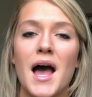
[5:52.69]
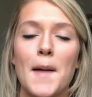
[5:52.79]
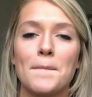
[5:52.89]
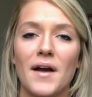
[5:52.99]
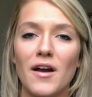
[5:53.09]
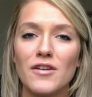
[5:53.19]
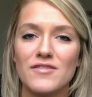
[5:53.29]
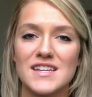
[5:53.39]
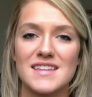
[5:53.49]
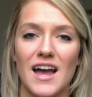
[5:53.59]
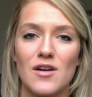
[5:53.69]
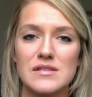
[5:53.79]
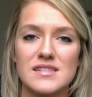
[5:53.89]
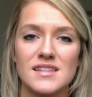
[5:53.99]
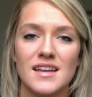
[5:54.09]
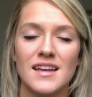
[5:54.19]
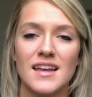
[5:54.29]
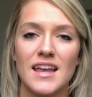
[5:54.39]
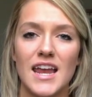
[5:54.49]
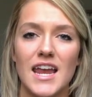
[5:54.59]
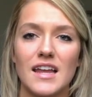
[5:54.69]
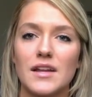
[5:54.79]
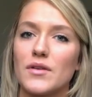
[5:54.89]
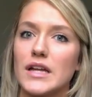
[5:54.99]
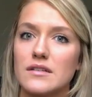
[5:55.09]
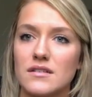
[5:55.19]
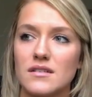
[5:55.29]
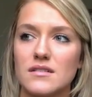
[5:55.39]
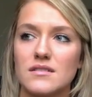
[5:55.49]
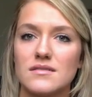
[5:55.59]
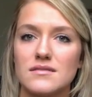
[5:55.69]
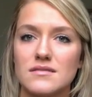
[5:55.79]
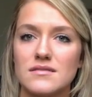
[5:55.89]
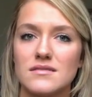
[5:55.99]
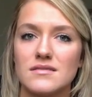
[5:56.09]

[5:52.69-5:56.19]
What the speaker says: I'm proud of this house, and they're like, oh,